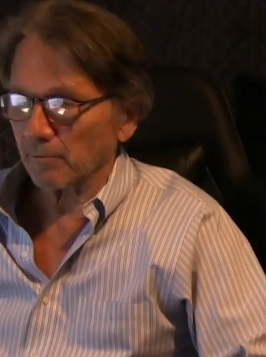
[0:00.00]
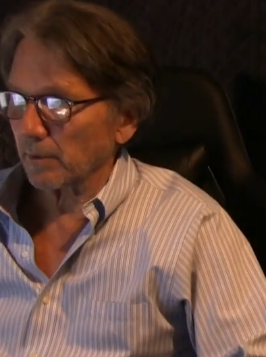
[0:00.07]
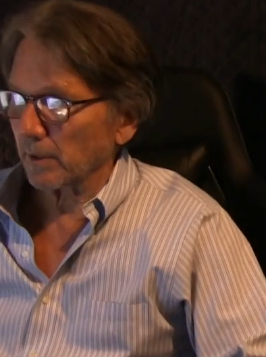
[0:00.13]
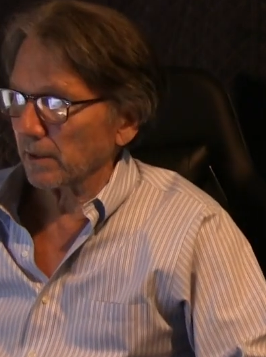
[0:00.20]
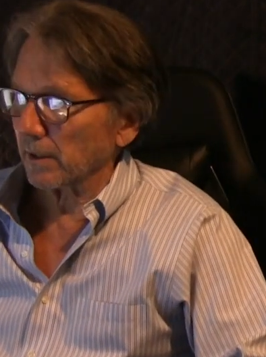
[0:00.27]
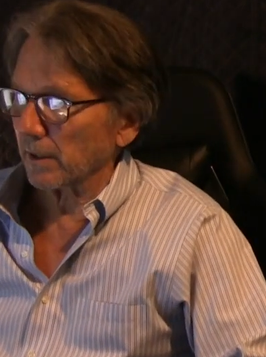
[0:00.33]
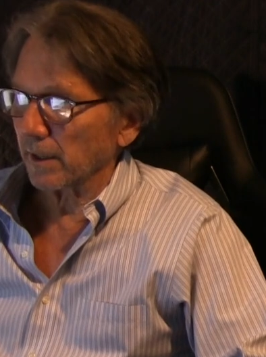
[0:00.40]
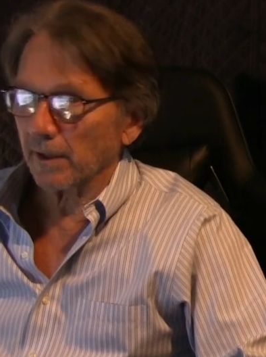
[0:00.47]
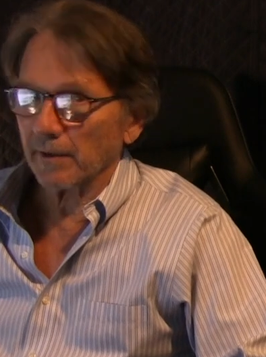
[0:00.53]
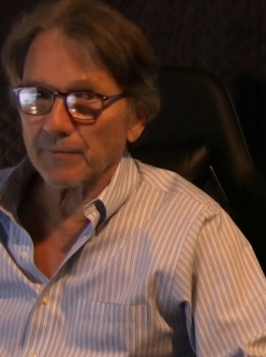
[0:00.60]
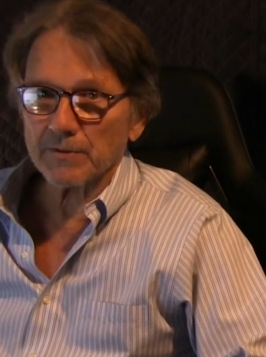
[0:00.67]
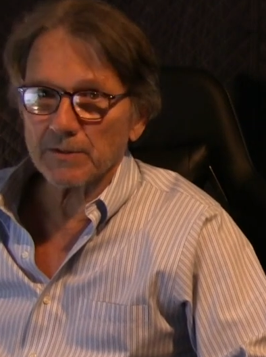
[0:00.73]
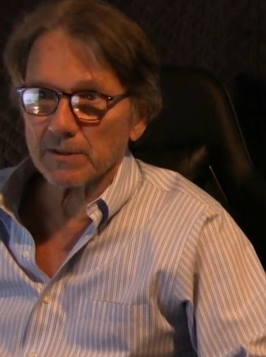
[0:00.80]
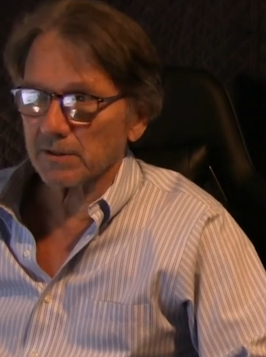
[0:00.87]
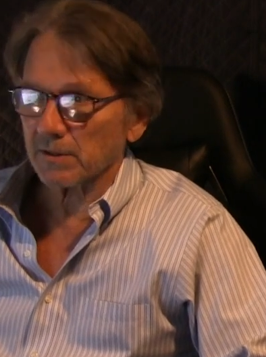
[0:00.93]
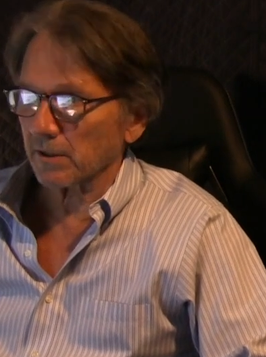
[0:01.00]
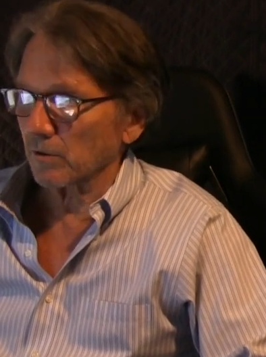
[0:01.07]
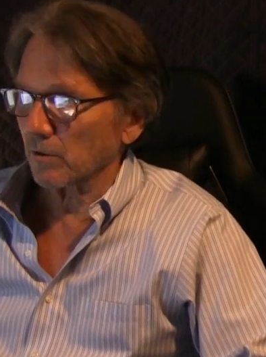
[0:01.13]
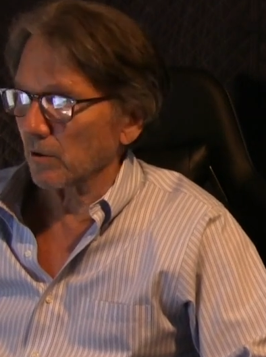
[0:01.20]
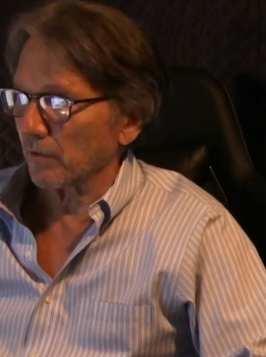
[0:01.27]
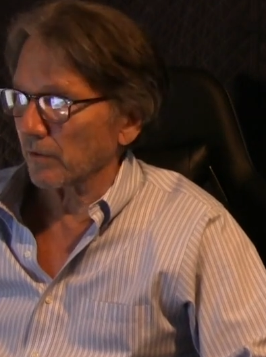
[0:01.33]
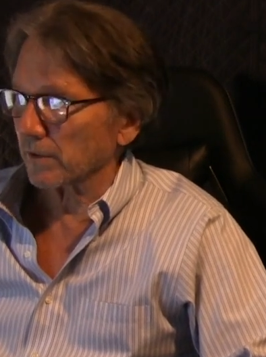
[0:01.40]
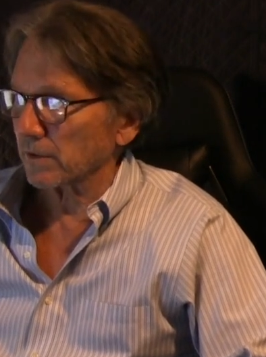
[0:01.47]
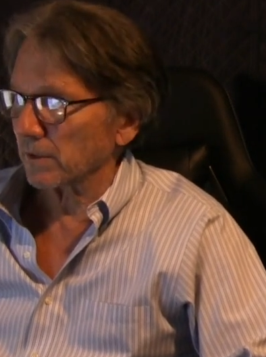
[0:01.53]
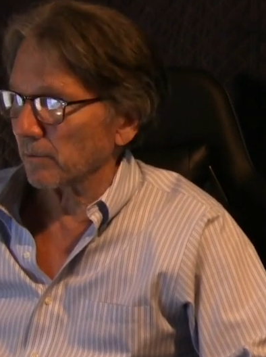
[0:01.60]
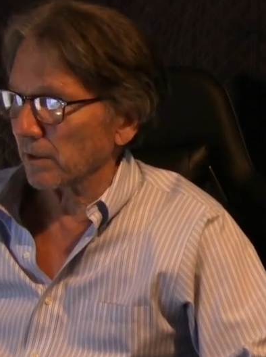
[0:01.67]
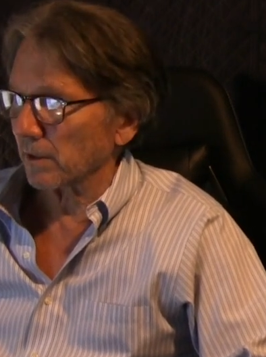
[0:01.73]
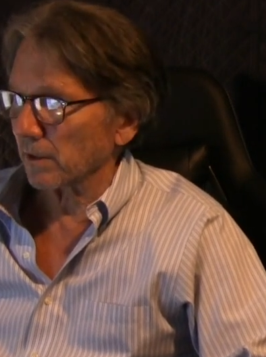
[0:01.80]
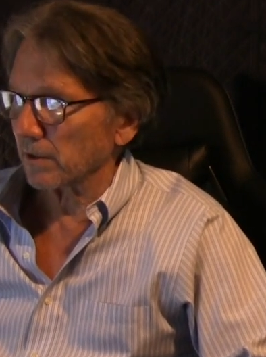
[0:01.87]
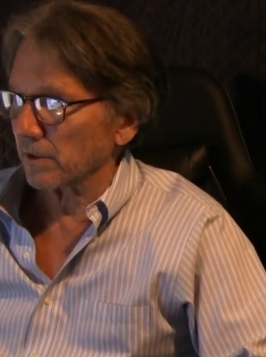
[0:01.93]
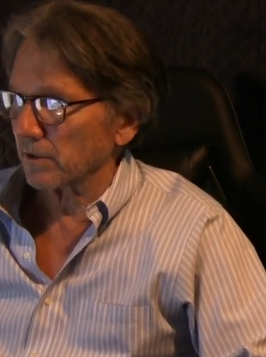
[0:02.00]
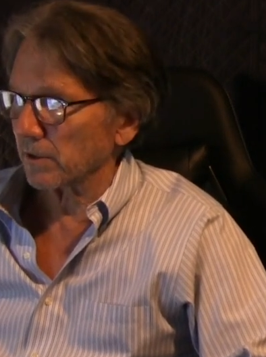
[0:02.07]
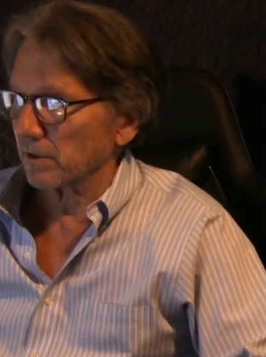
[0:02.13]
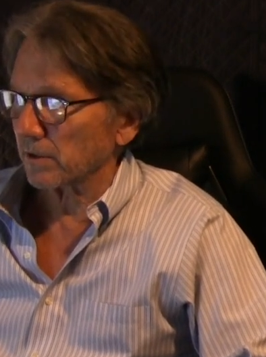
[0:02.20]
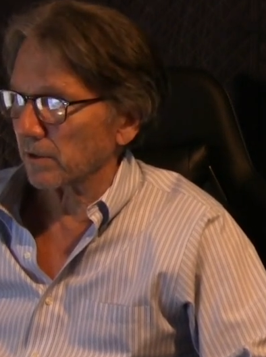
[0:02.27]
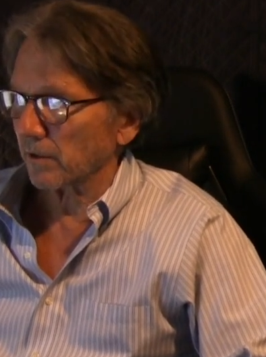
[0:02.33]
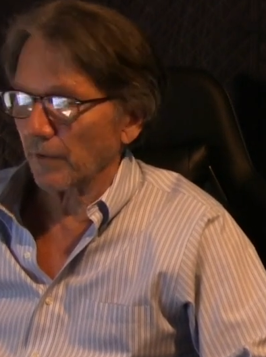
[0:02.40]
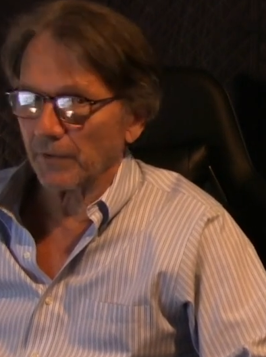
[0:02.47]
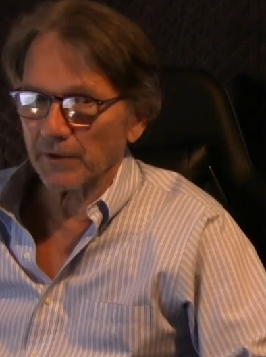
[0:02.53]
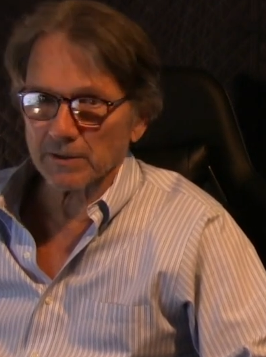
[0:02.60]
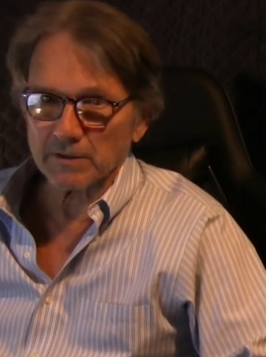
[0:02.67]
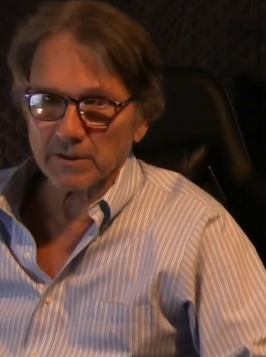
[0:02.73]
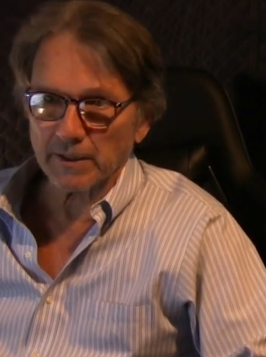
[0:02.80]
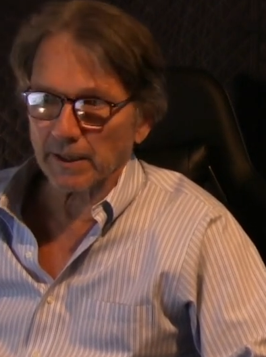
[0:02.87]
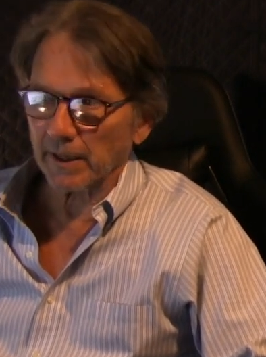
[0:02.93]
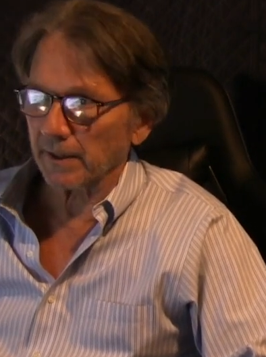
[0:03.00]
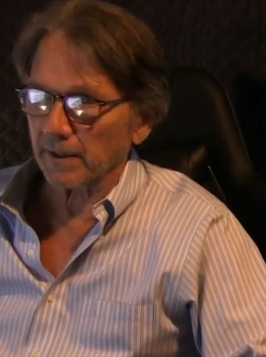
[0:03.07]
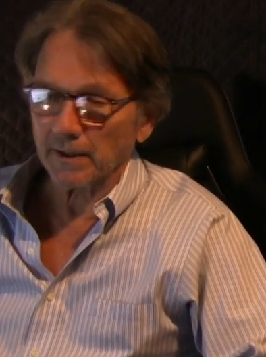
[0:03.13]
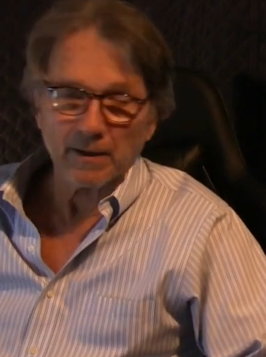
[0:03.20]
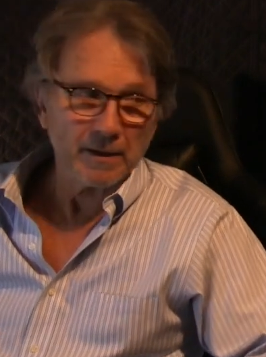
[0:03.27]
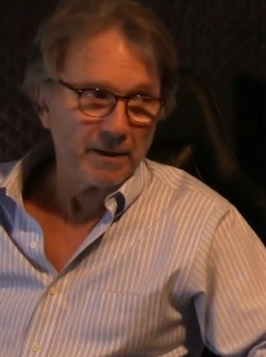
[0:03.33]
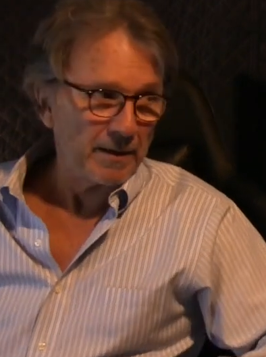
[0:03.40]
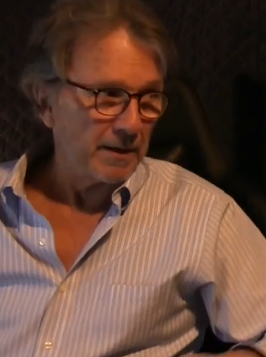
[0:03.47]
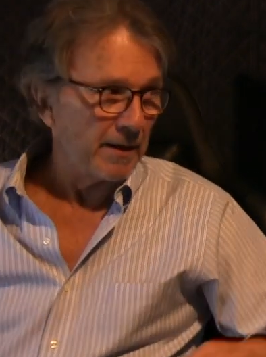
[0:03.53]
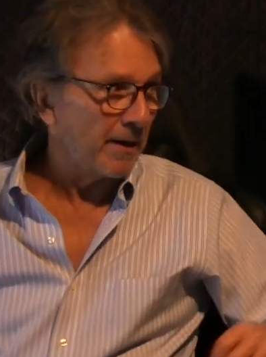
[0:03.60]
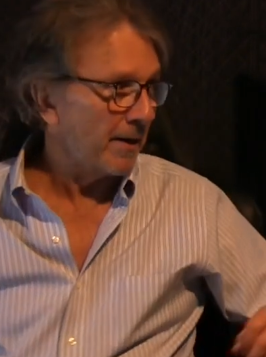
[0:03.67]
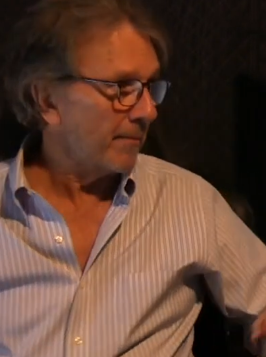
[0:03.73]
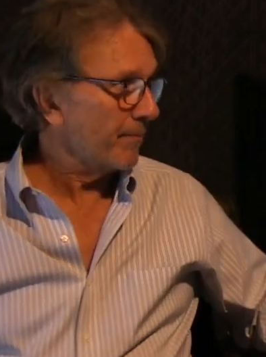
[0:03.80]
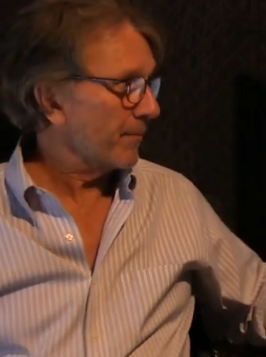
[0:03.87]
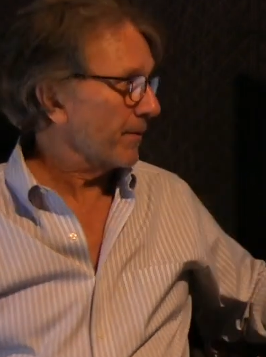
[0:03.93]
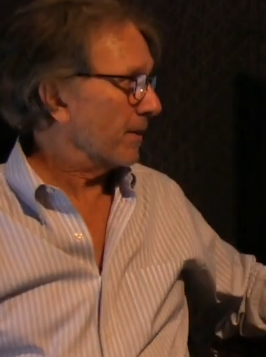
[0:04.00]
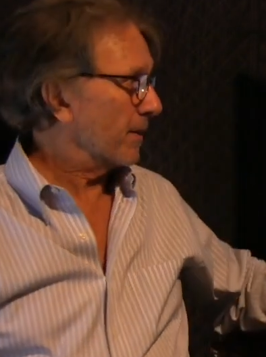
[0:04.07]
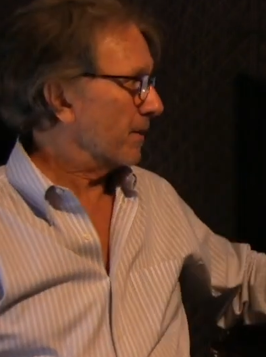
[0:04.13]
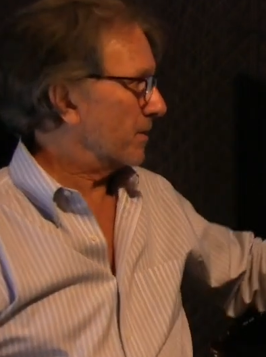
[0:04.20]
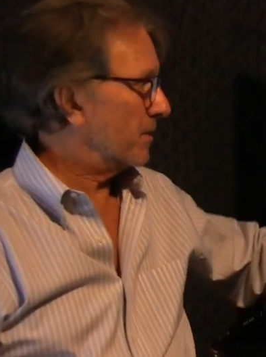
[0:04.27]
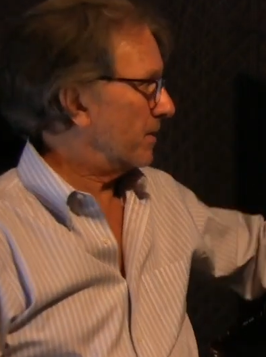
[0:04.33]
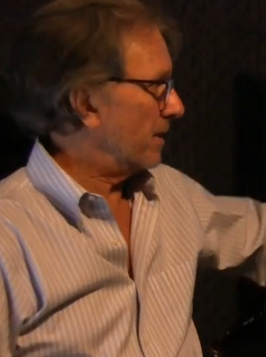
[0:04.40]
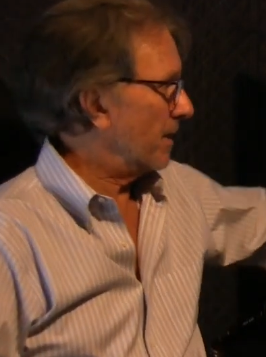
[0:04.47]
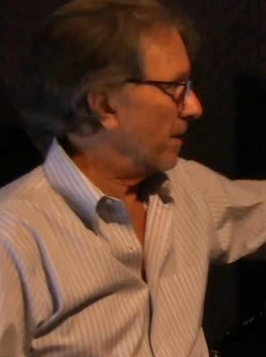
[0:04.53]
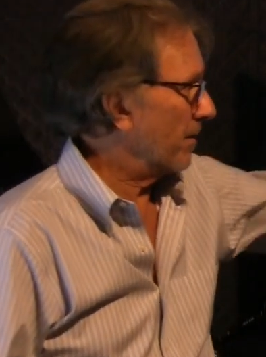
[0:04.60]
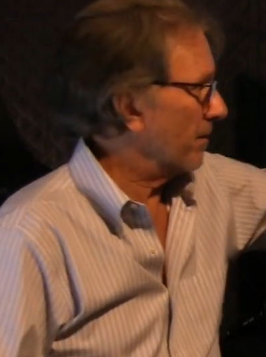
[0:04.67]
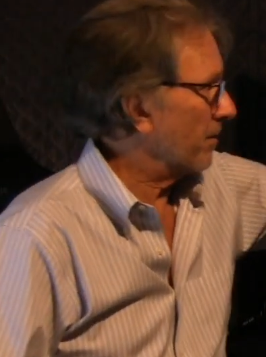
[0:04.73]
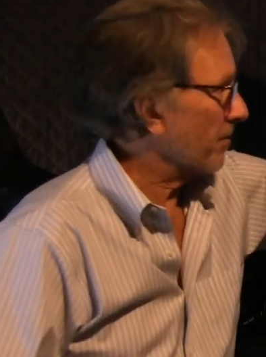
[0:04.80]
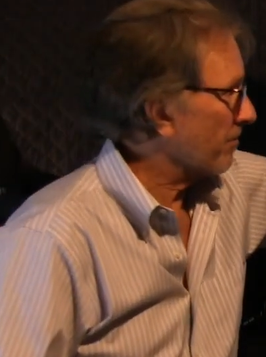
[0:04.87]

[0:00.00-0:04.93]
But just to go over some of the logistical things again, you can see here the